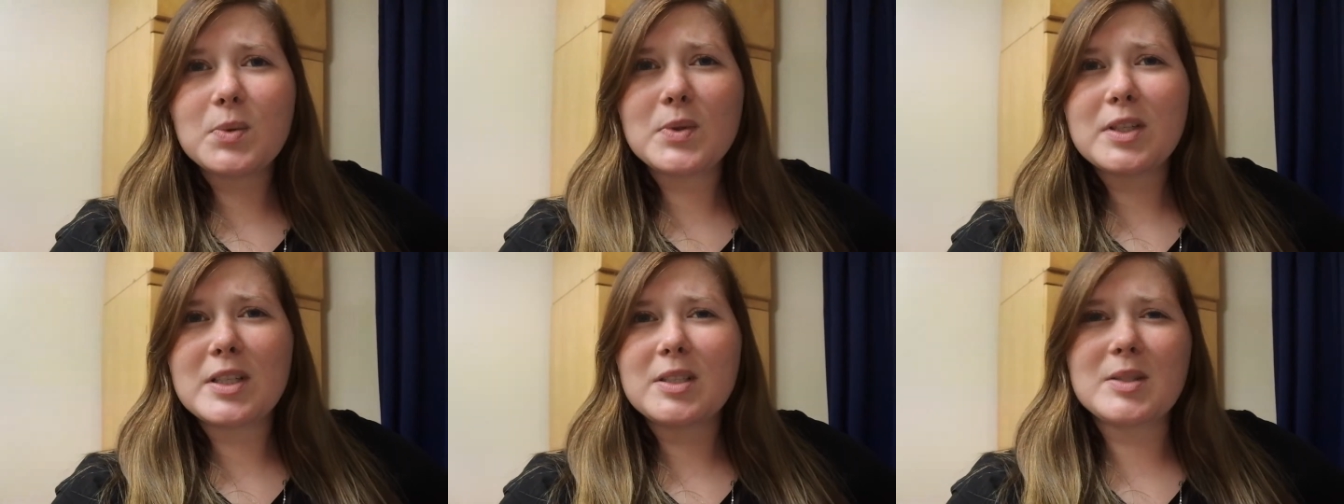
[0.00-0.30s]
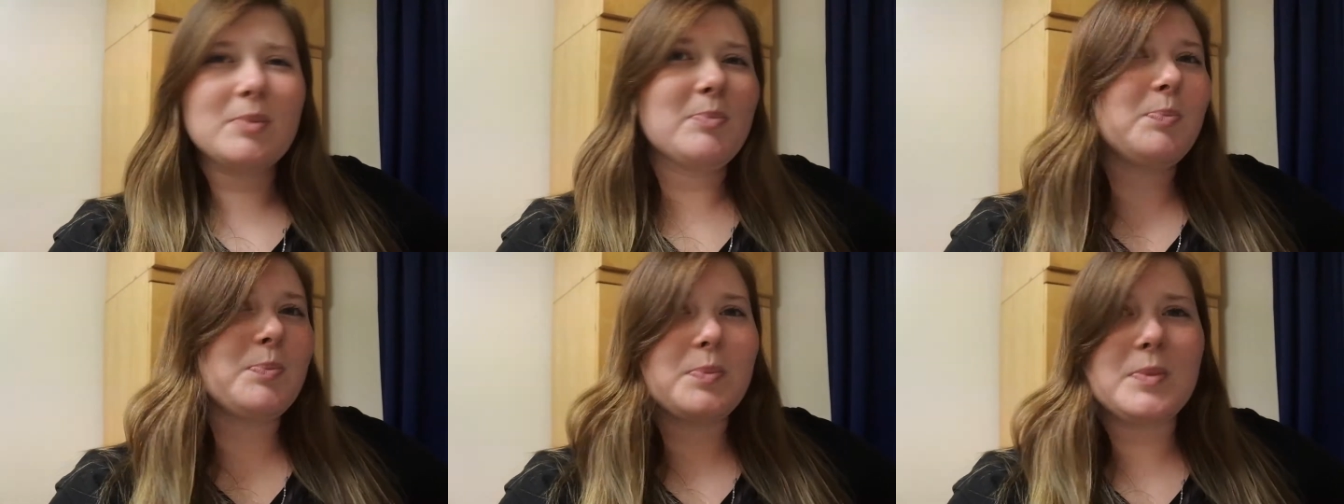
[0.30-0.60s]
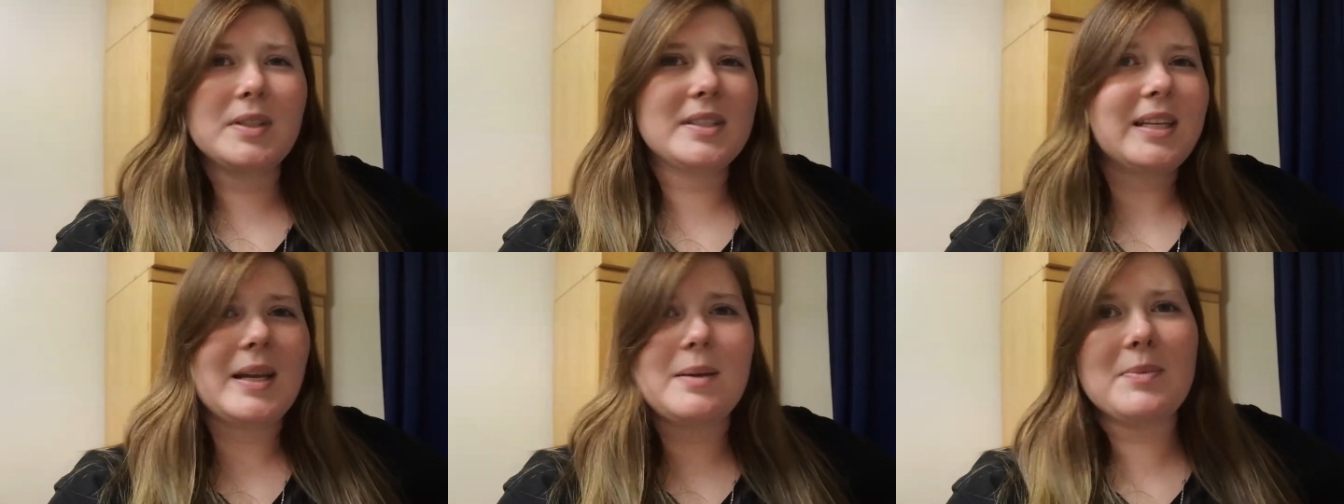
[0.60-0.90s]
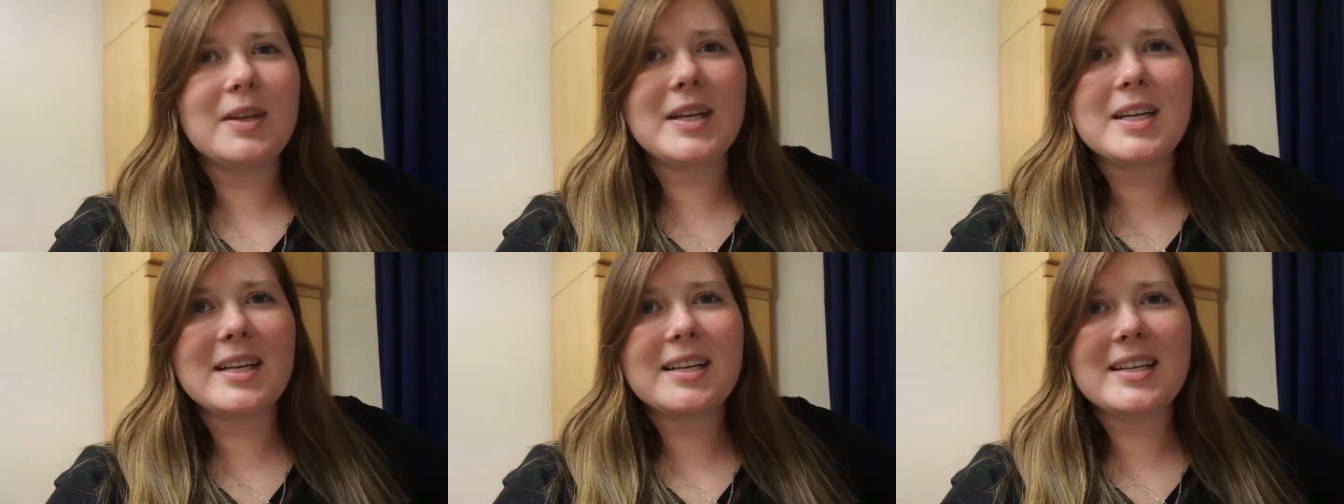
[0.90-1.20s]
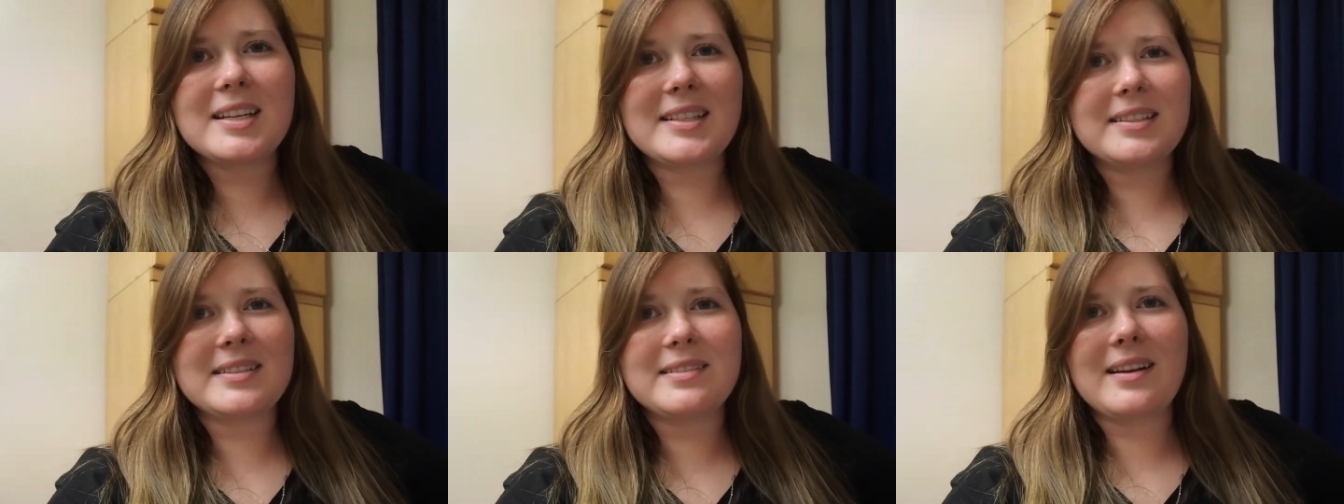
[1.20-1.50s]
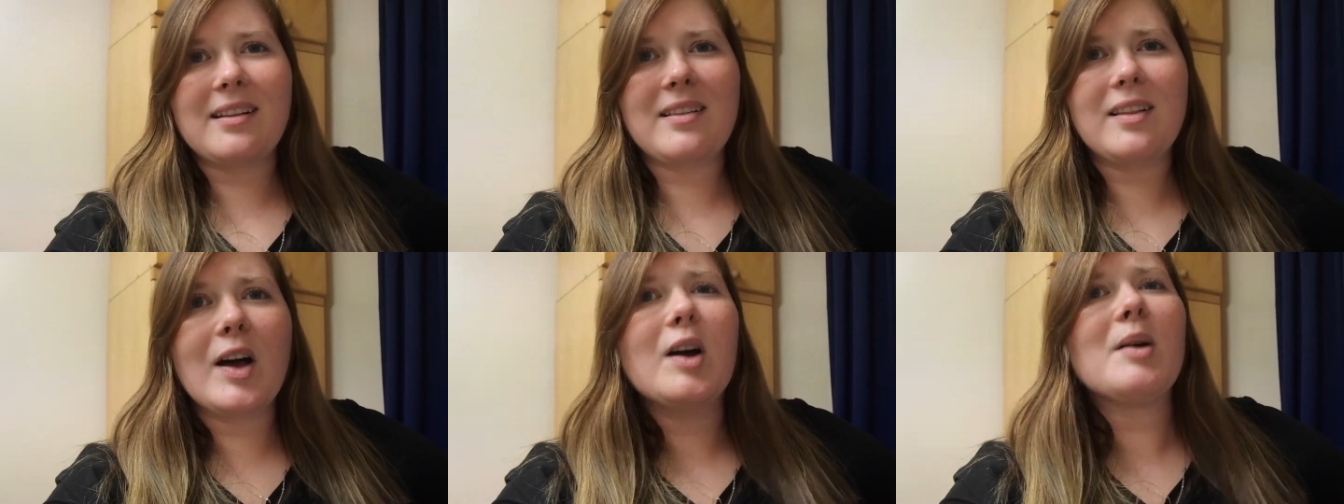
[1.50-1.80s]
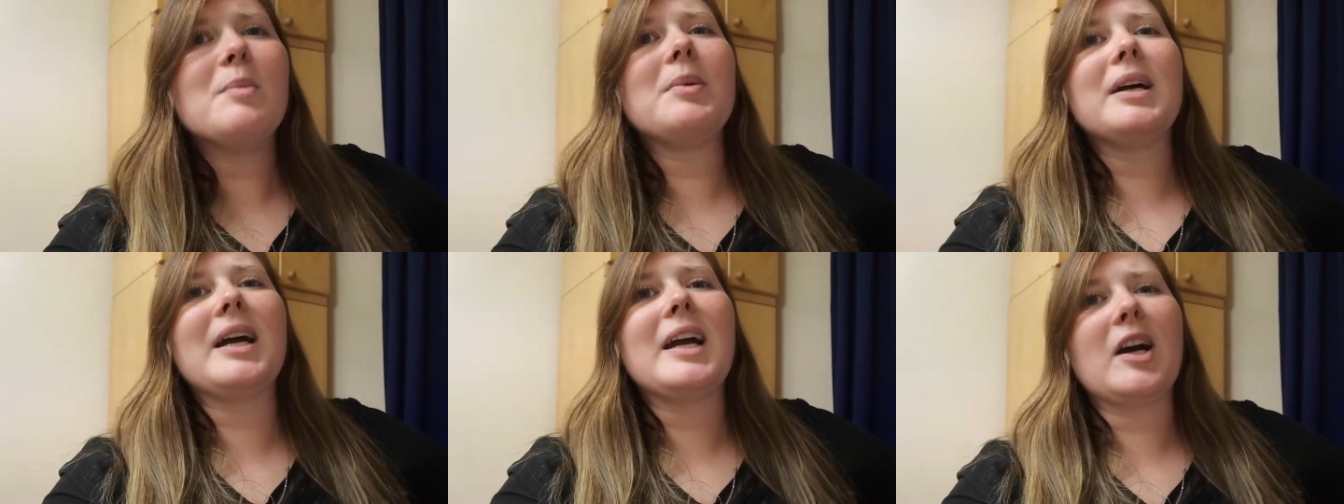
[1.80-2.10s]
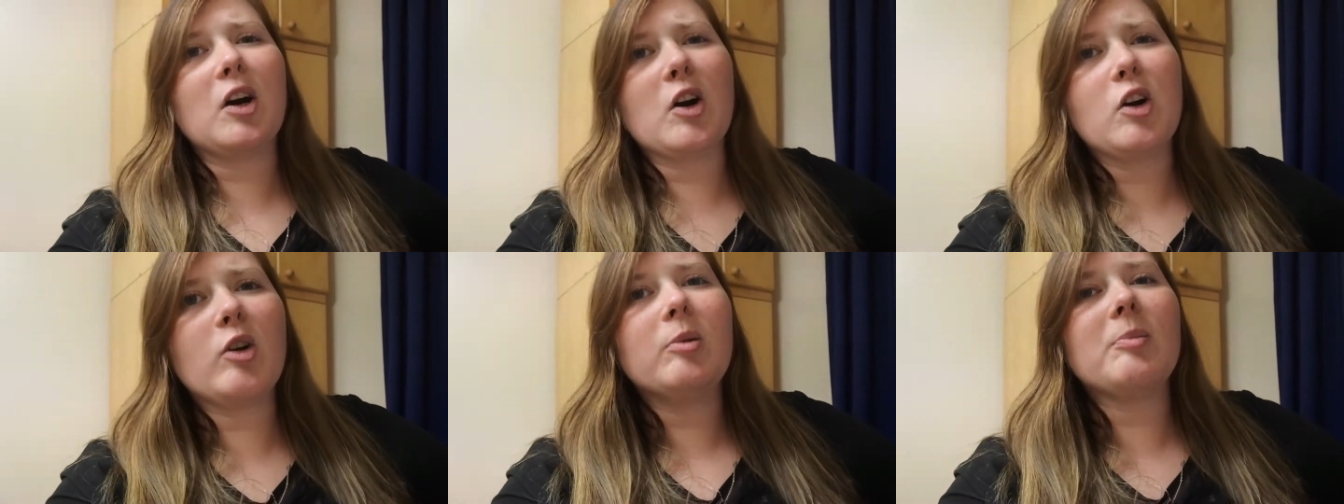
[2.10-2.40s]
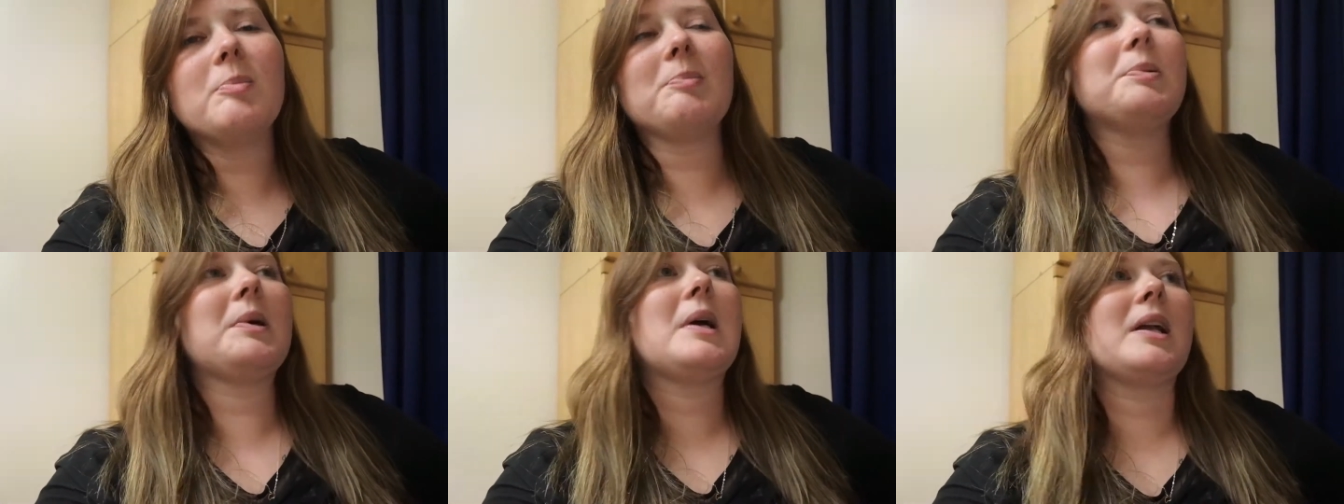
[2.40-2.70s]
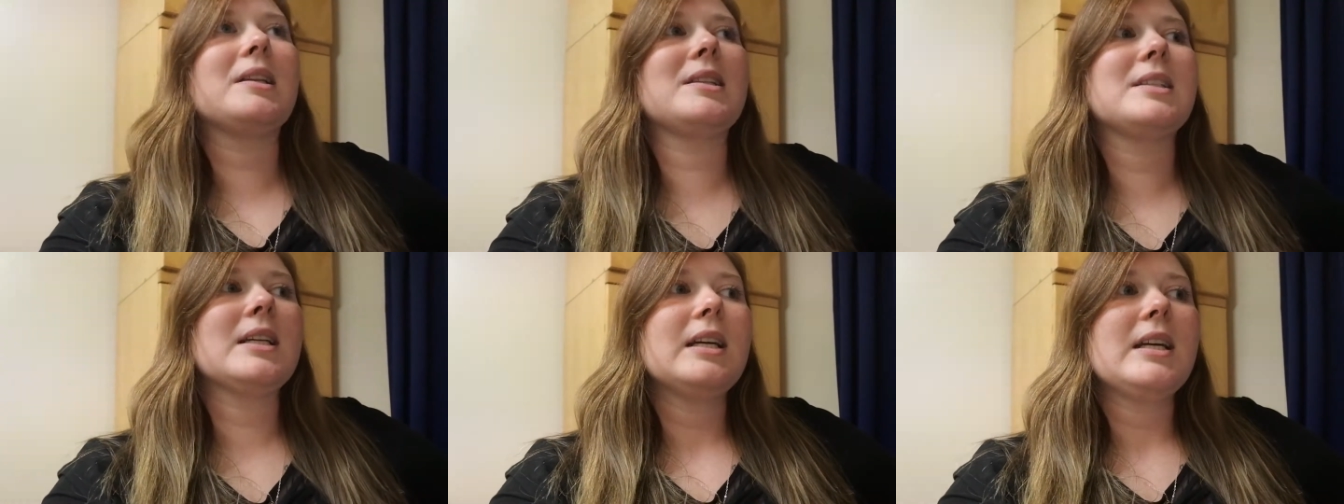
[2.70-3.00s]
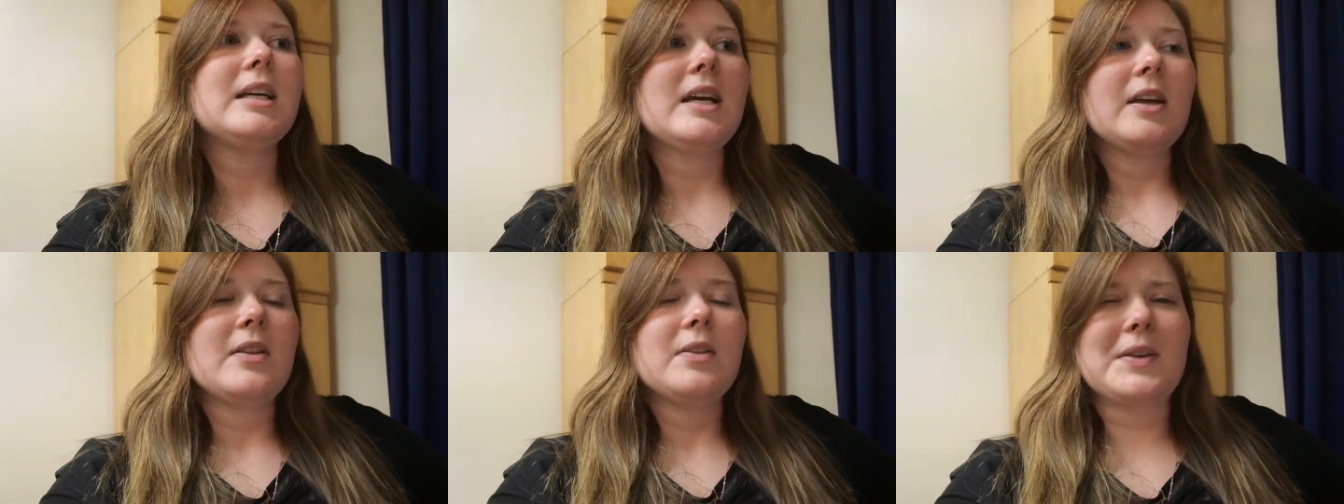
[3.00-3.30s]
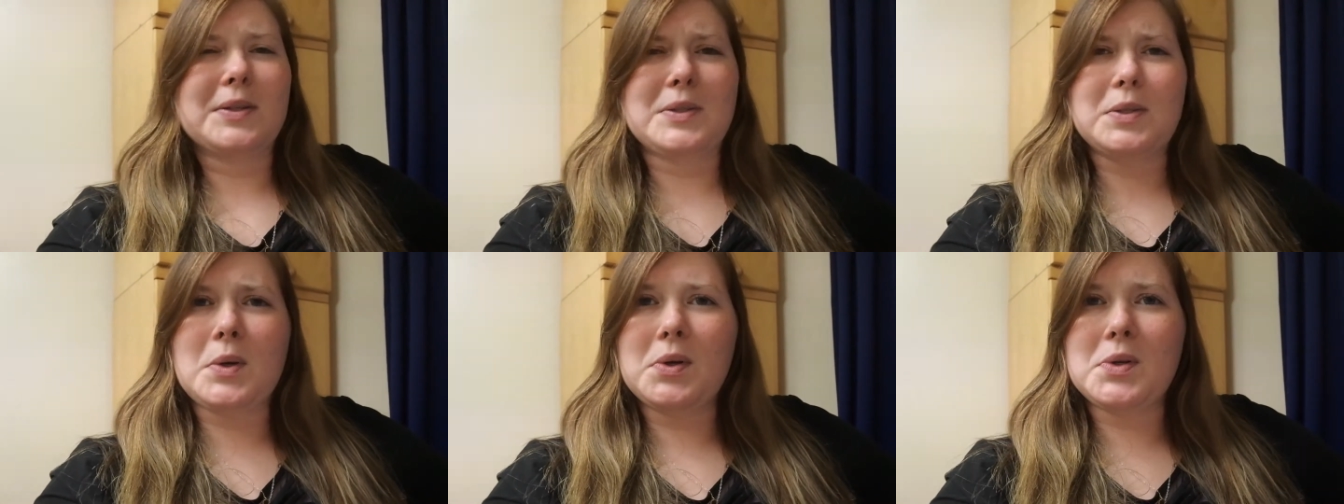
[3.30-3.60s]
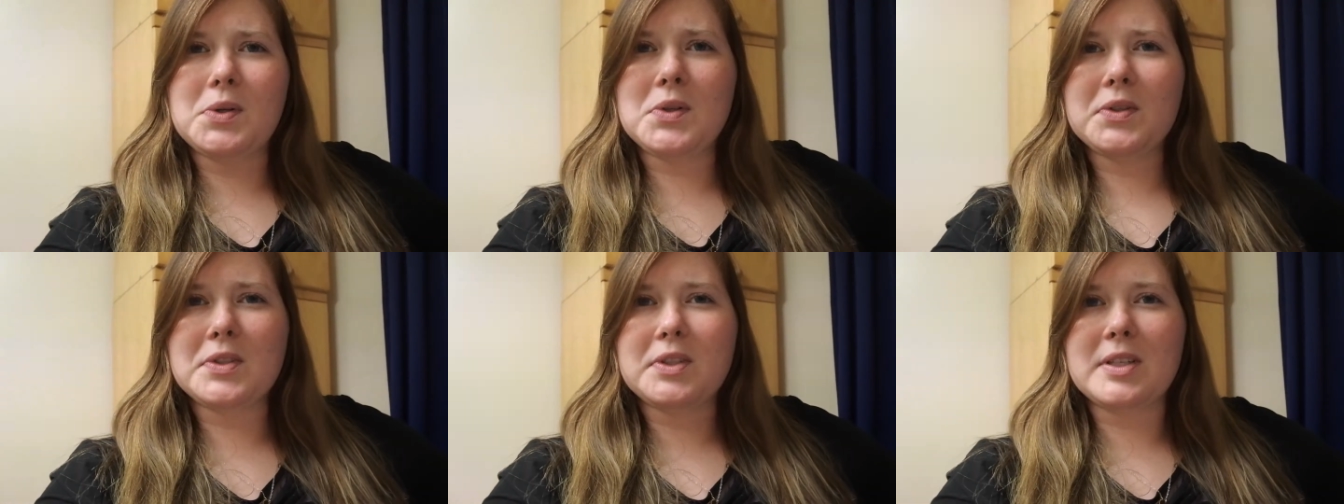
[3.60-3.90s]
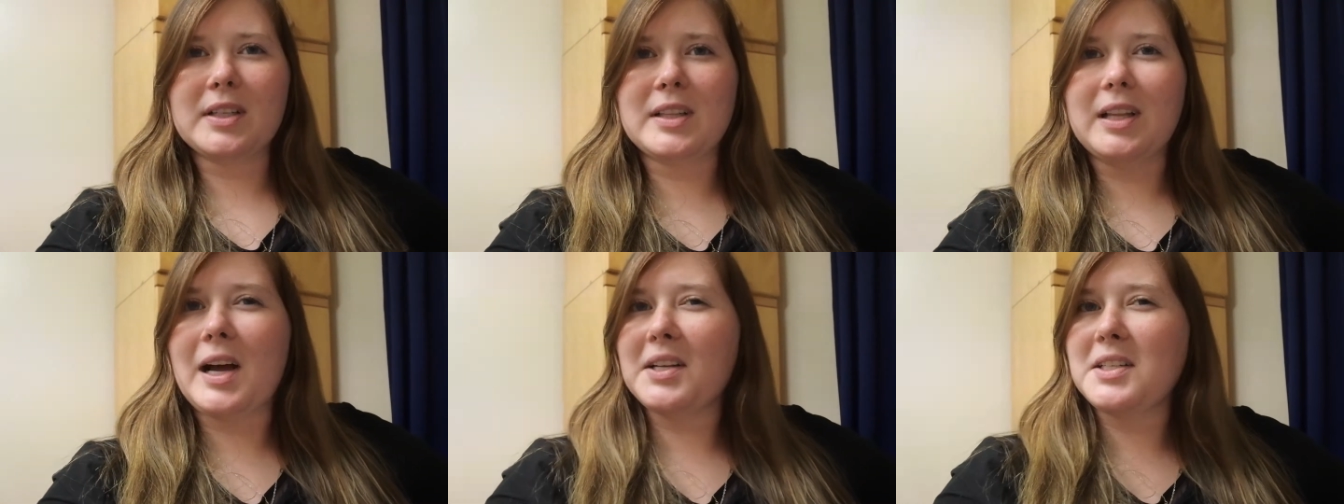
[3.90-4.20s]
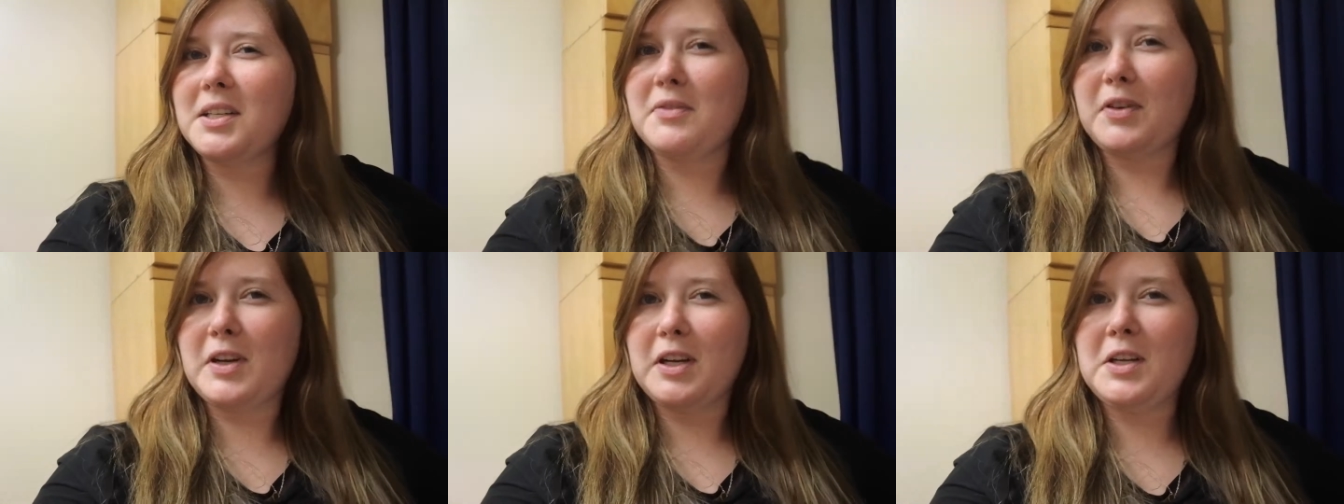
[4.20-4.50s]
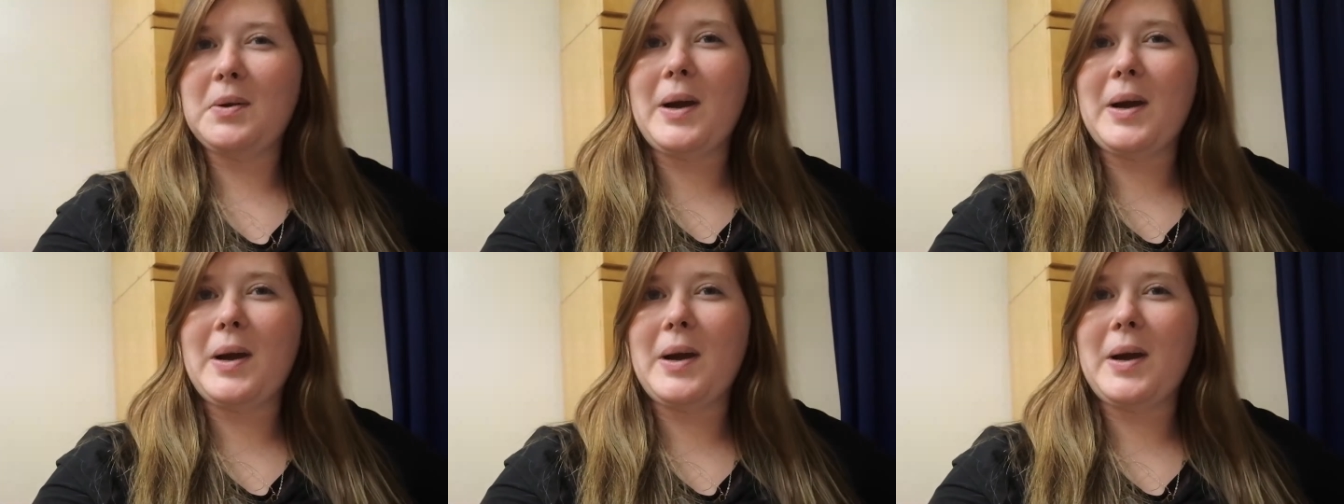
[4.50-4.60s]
which is the same thing as a club at home, but their socials are a lot different.